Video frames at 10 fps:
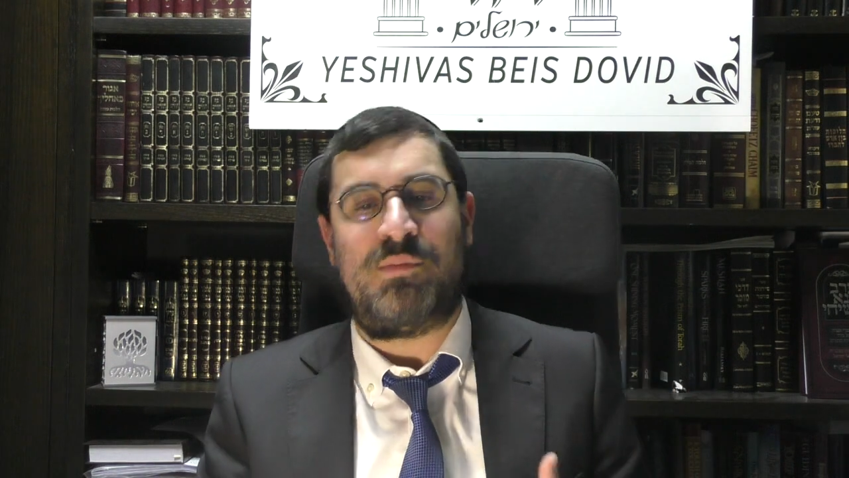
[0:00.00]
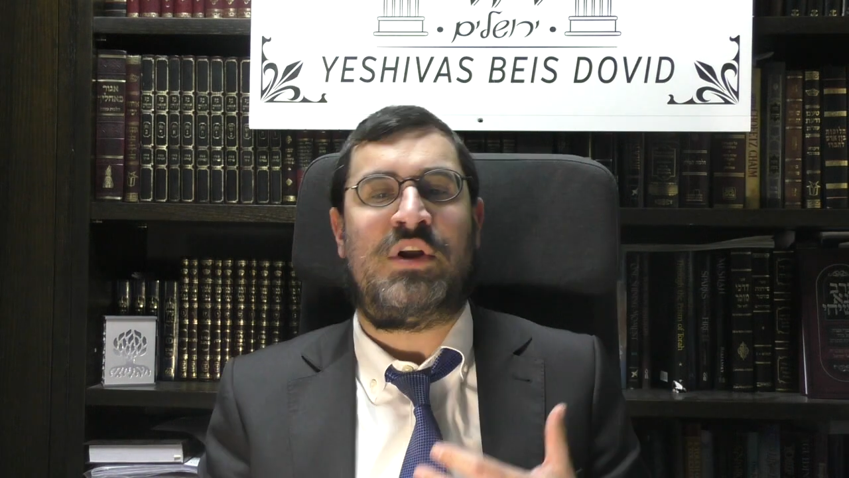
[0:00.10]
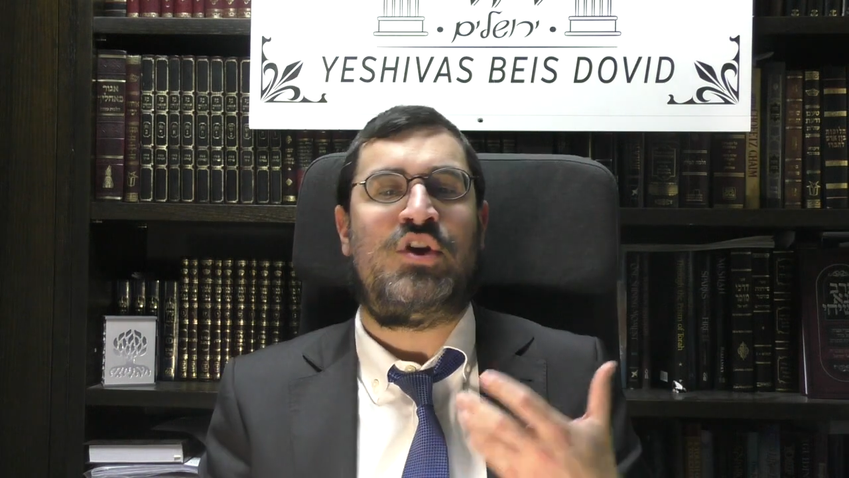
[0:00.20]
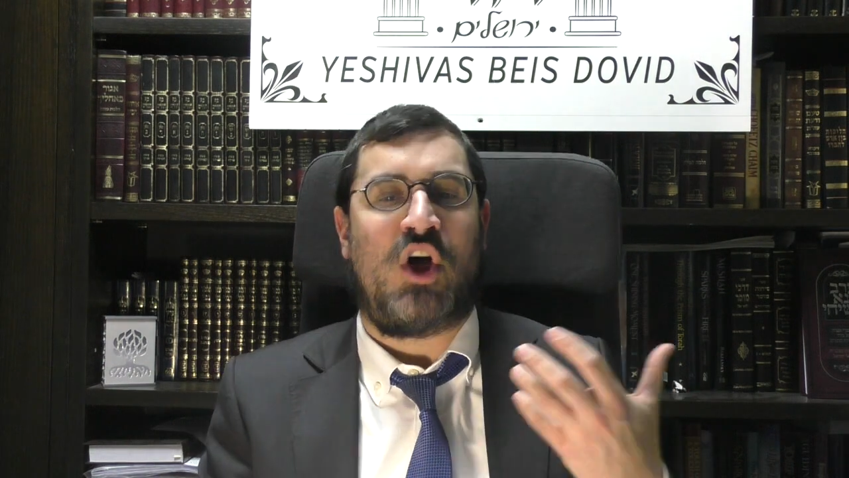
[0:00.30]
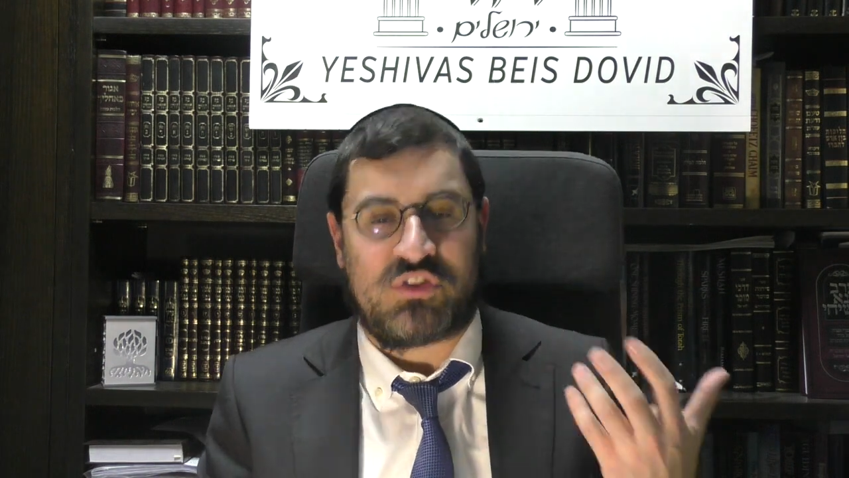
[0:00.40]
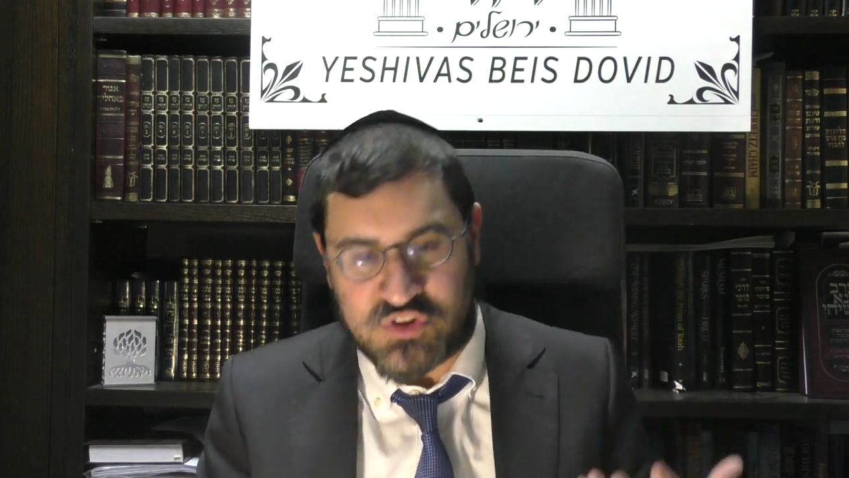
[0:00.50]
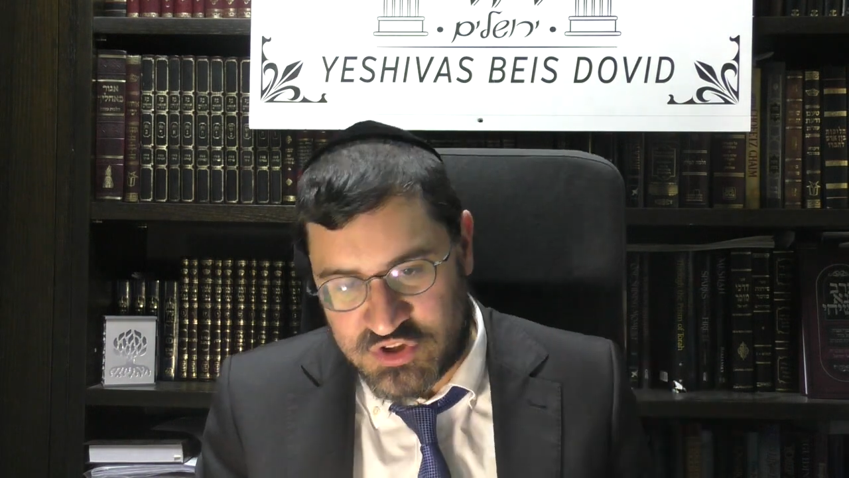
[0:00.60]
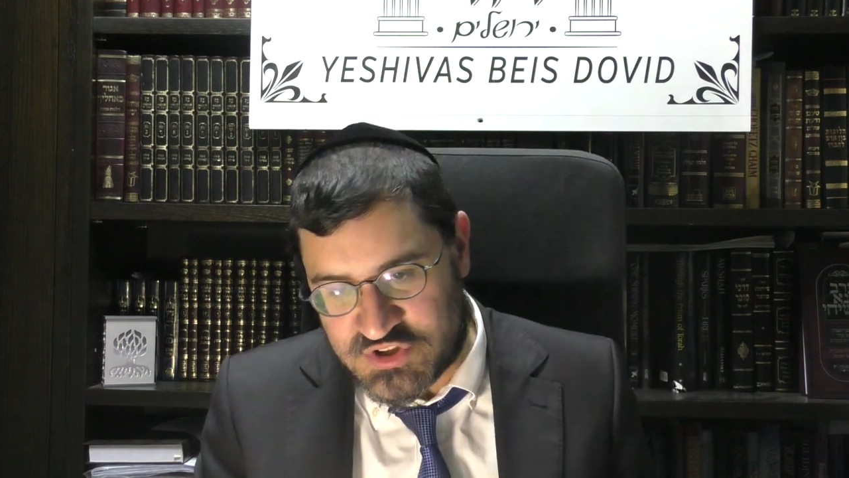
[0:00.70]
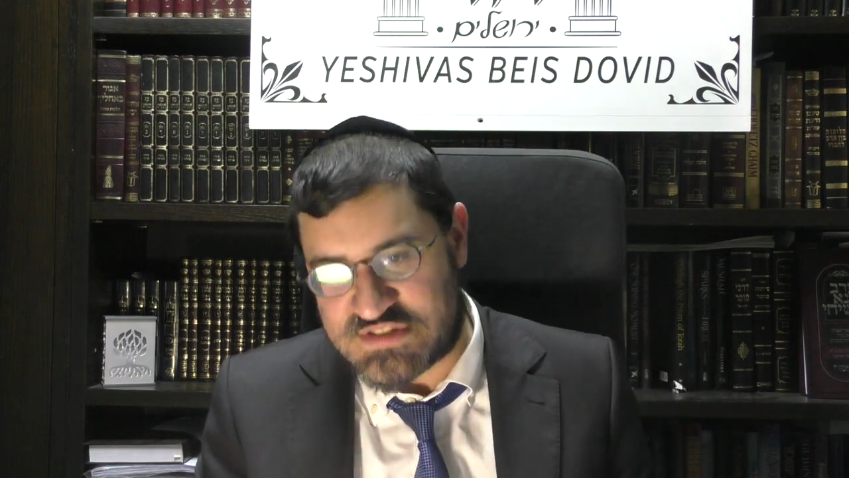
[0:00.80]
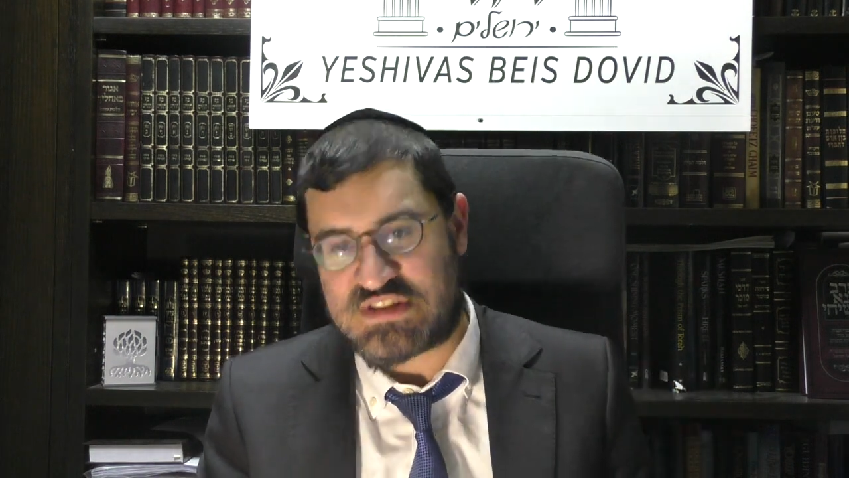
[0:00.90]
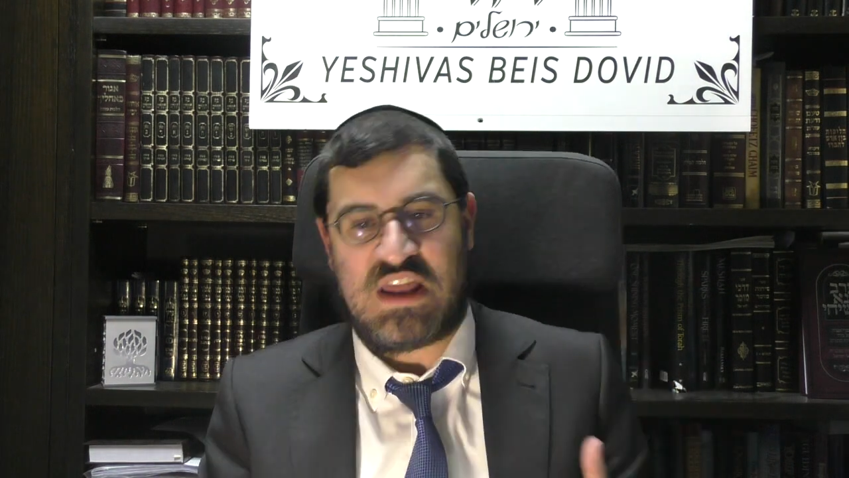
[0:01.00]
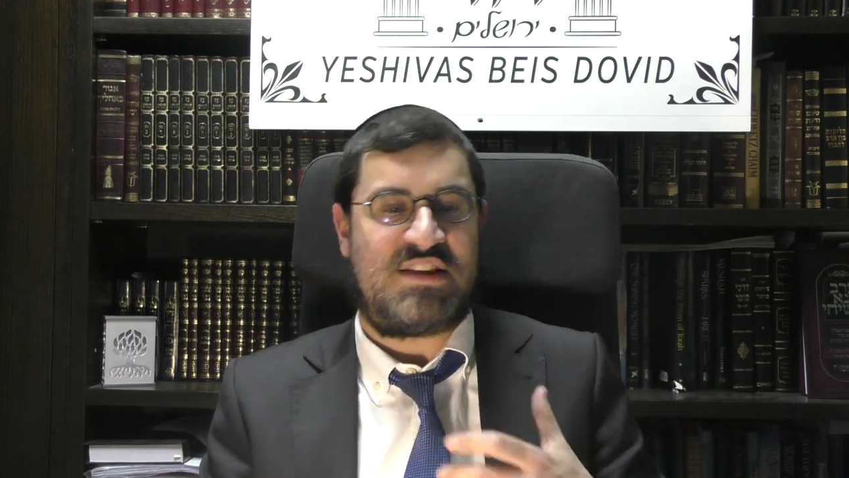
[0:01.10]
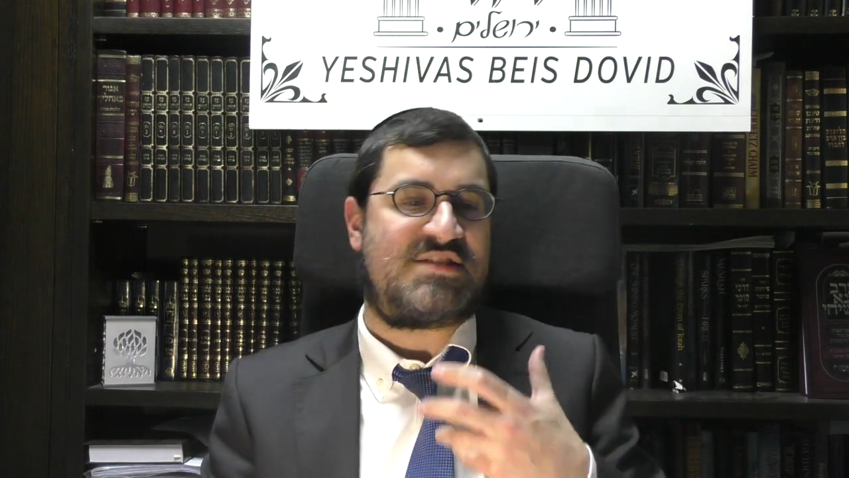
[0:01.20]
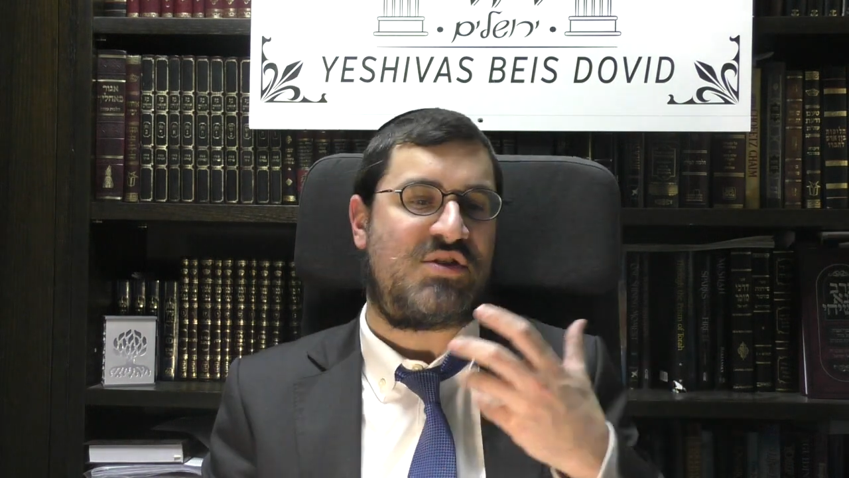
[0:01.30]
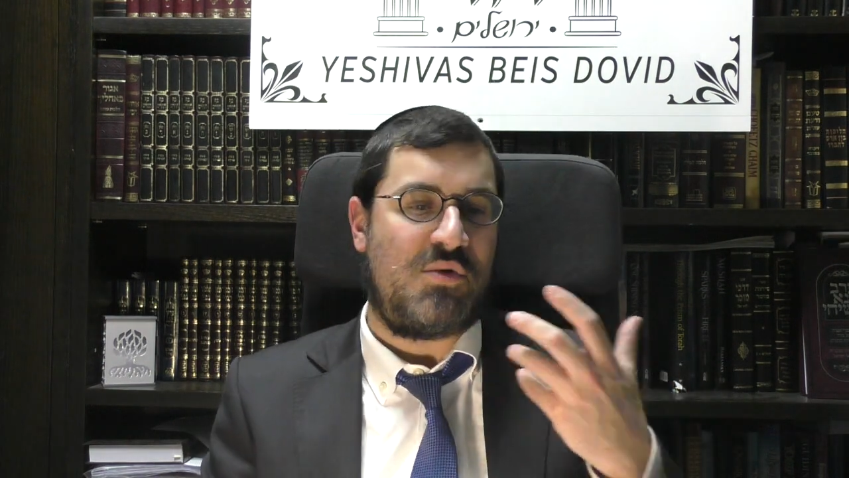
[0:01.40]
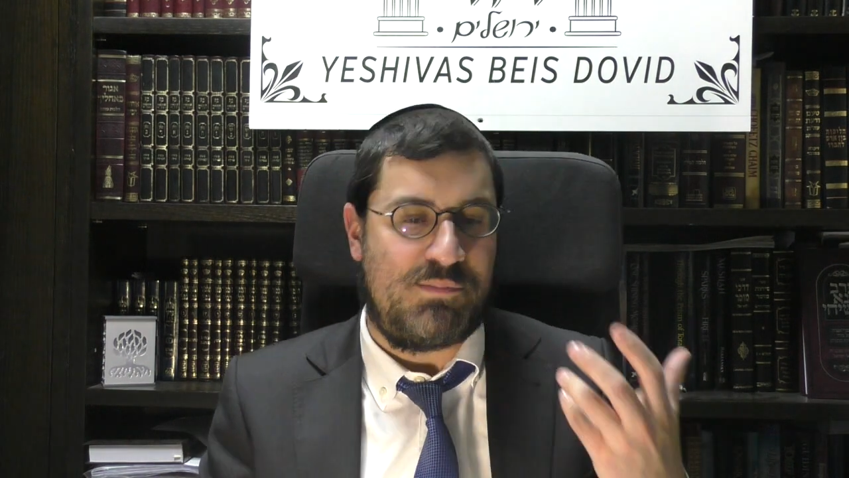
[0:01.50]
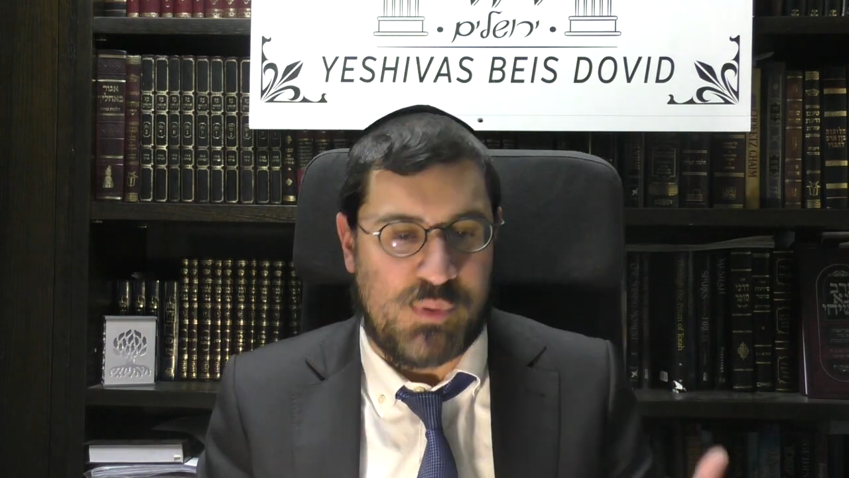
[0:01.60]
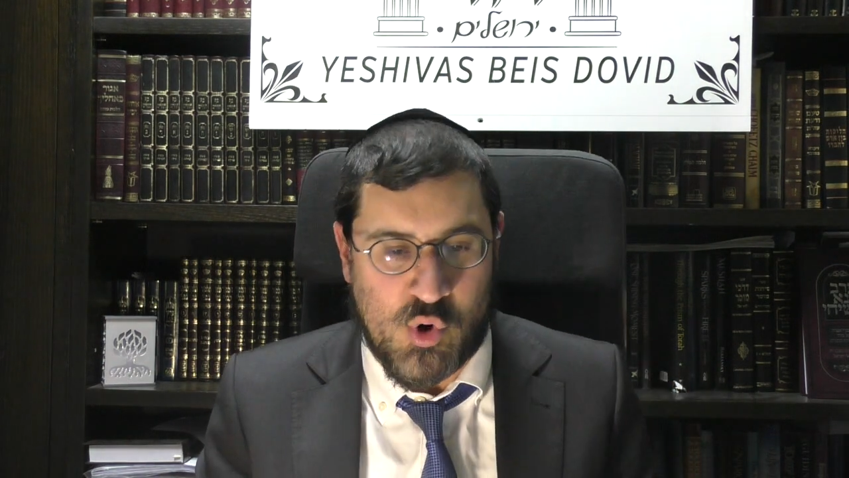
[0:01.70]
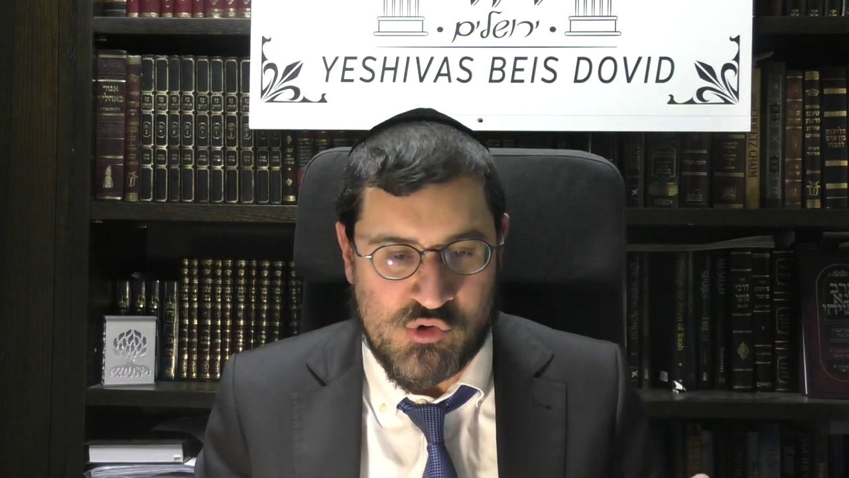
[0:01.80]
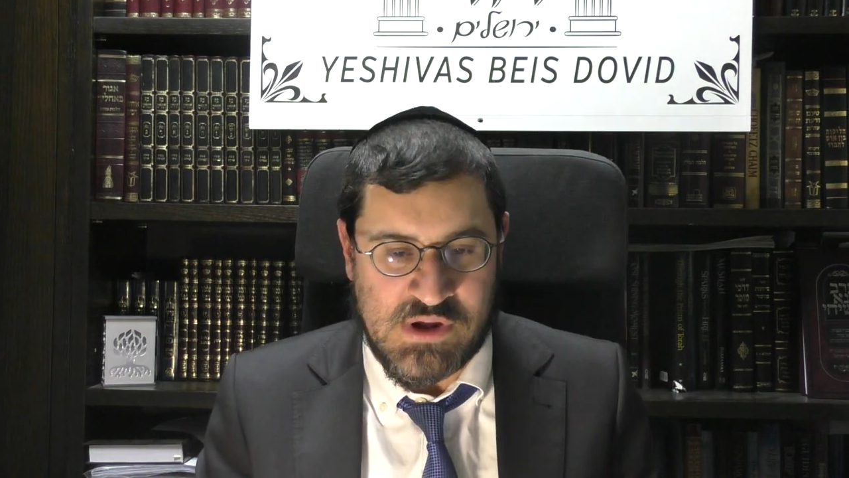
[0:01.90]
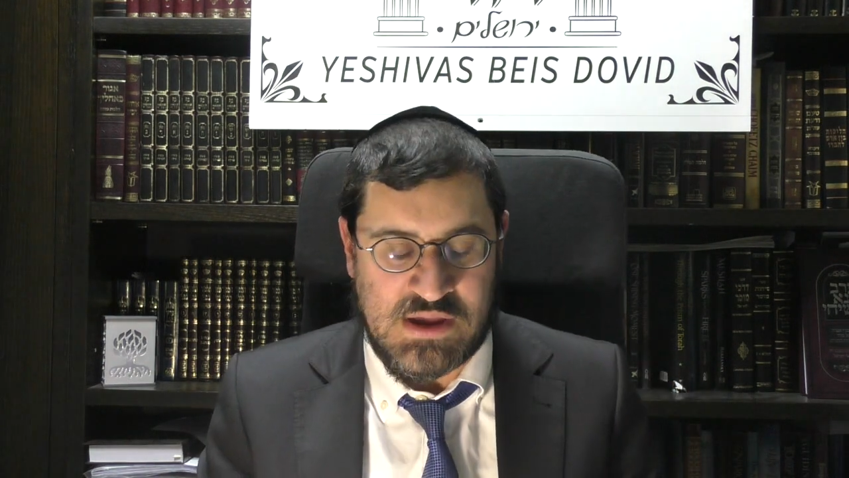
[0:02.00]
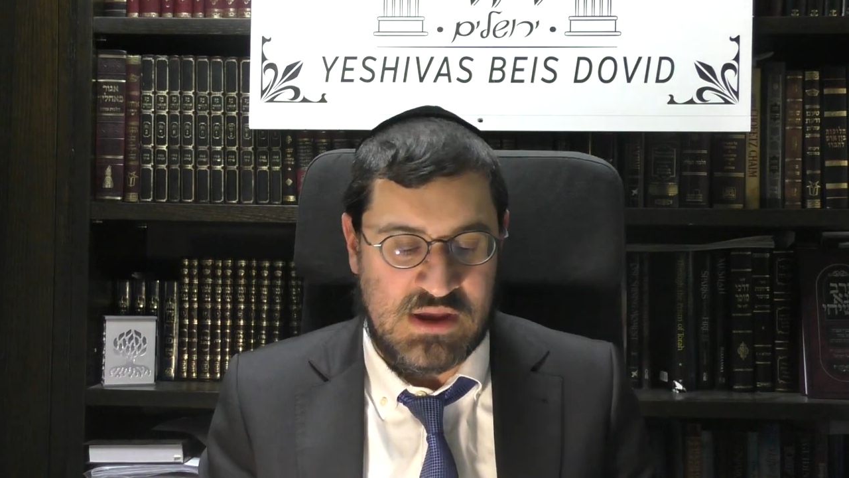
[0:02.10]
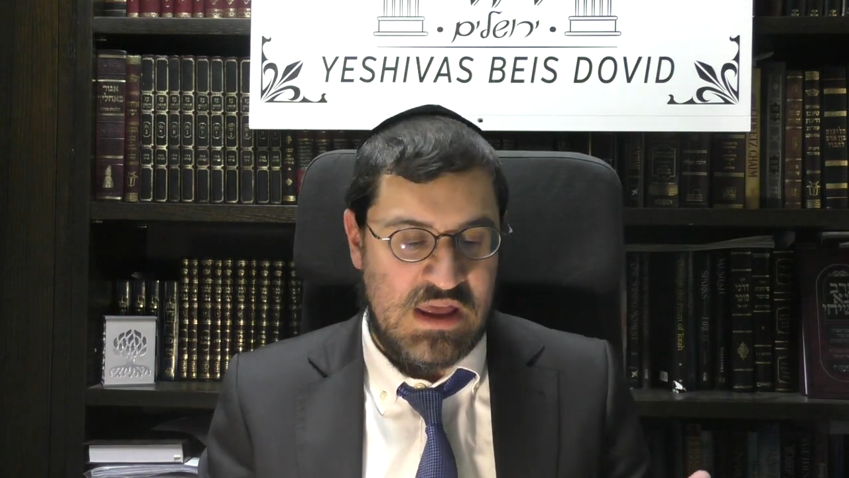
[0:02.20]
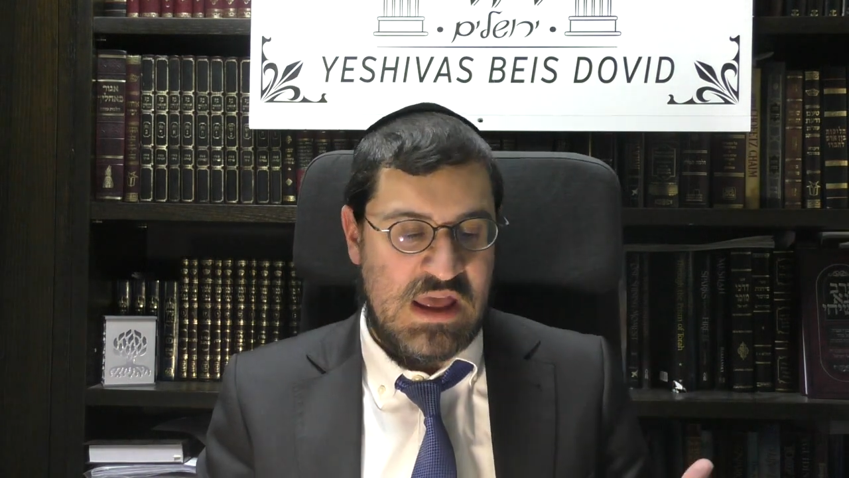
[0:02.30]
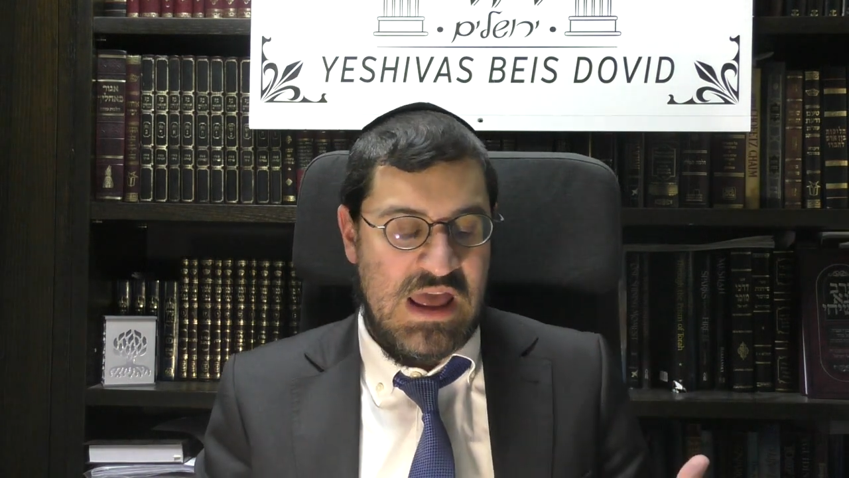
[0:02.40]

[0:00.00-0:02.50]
monotonous and so boring.